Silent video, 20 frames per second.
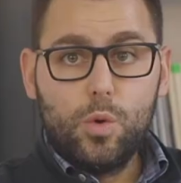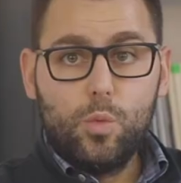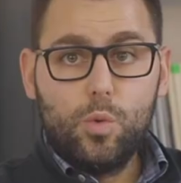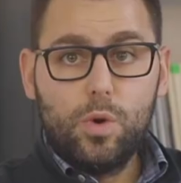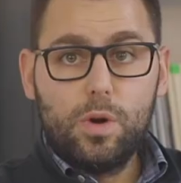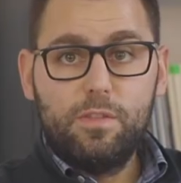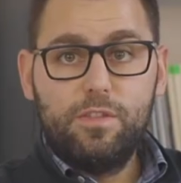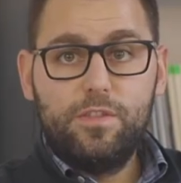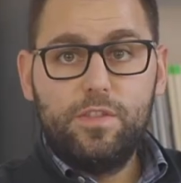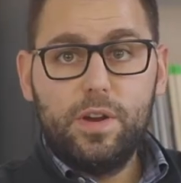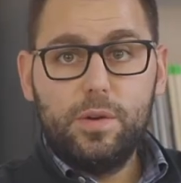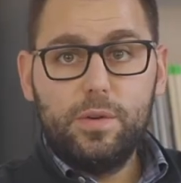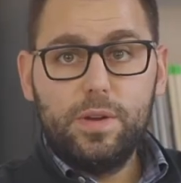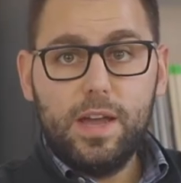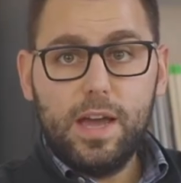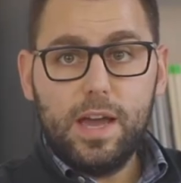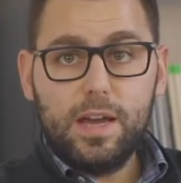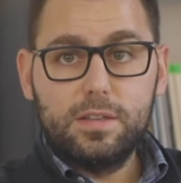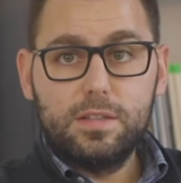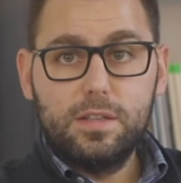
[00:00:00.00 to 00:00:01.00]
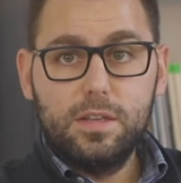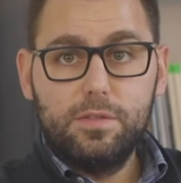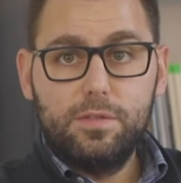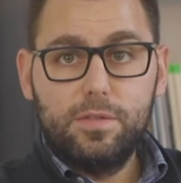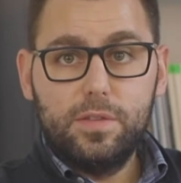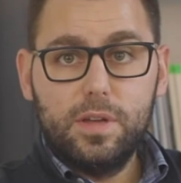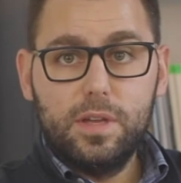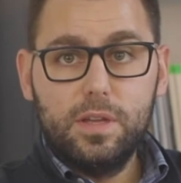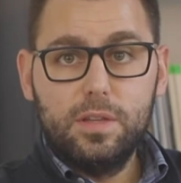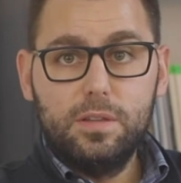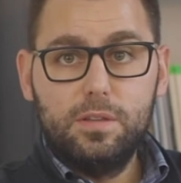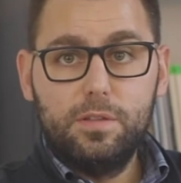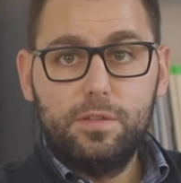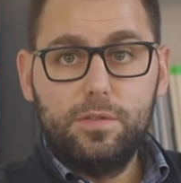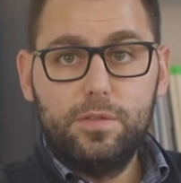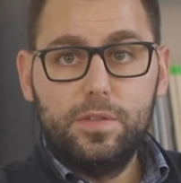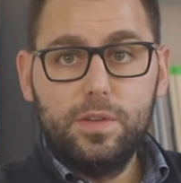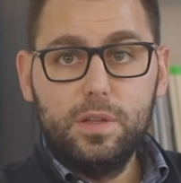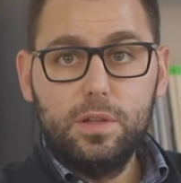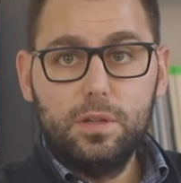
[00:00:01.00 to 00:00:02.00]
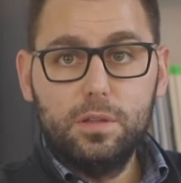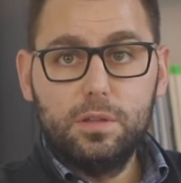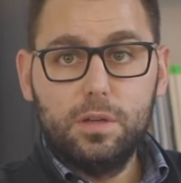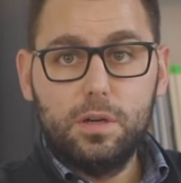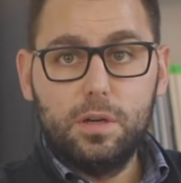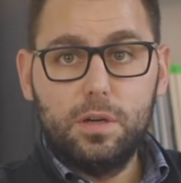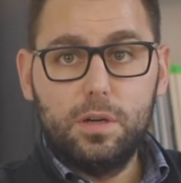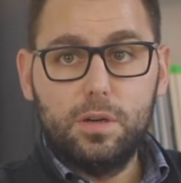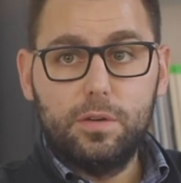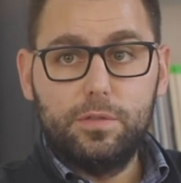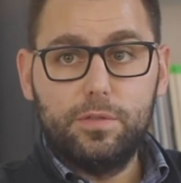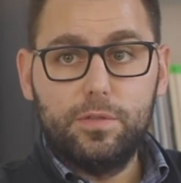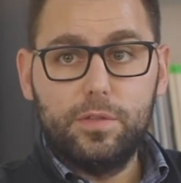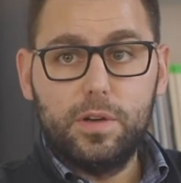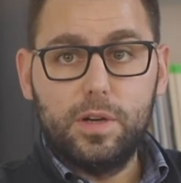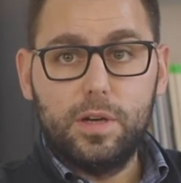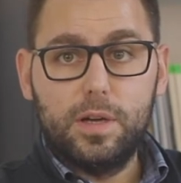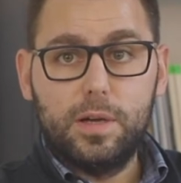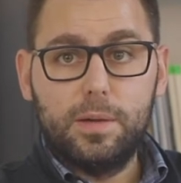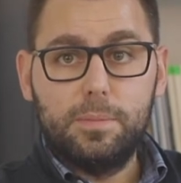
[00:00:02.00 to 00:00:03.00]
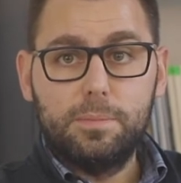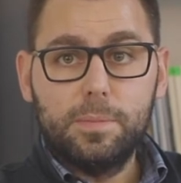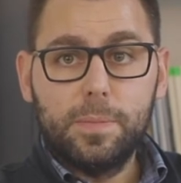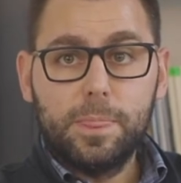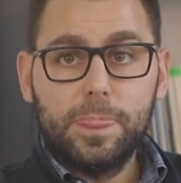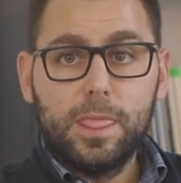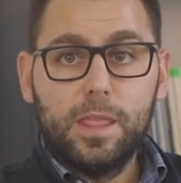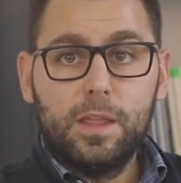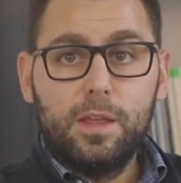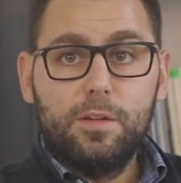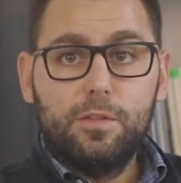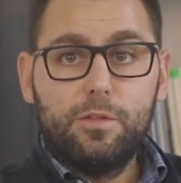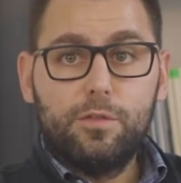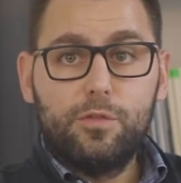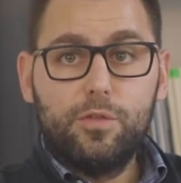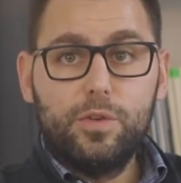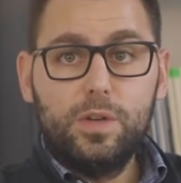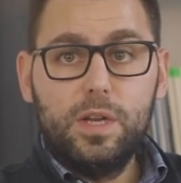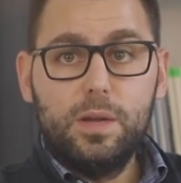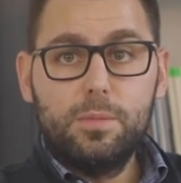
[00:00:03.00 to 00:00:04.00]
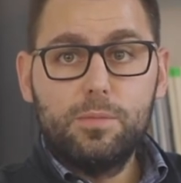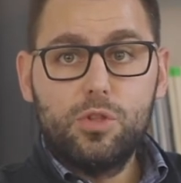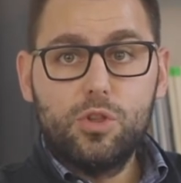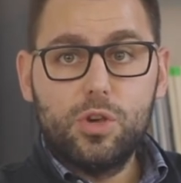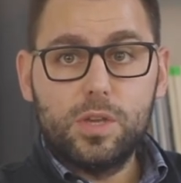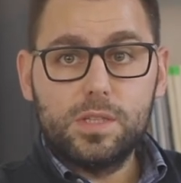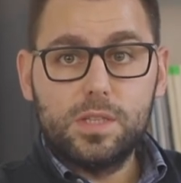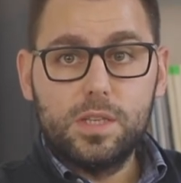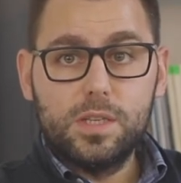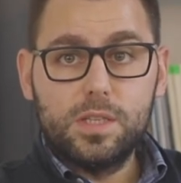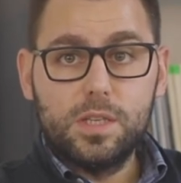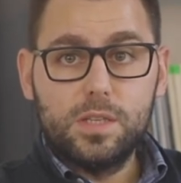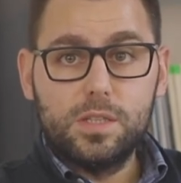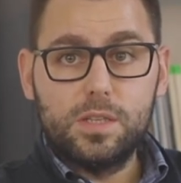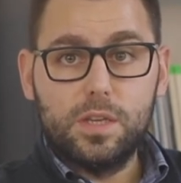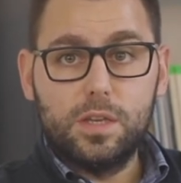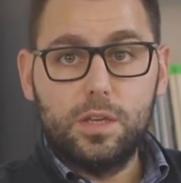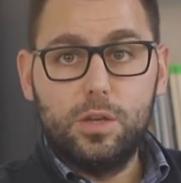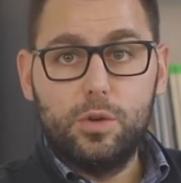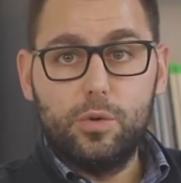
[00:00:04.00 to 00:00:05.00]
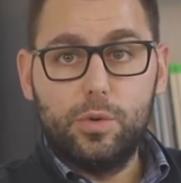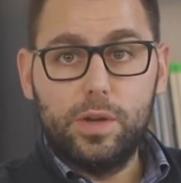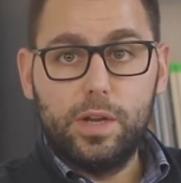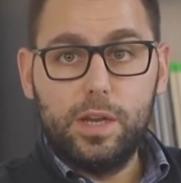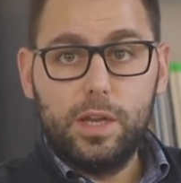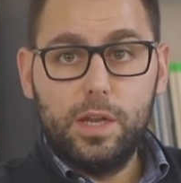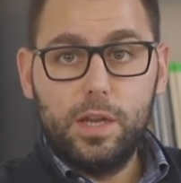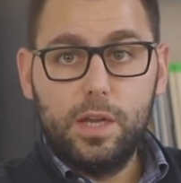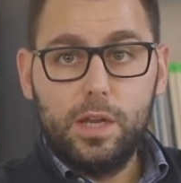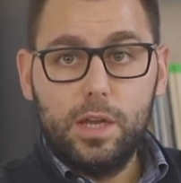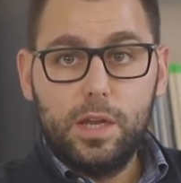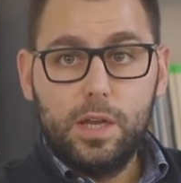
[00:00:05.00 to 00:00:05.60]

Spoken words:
We're very active in the field of freedom, justice and security.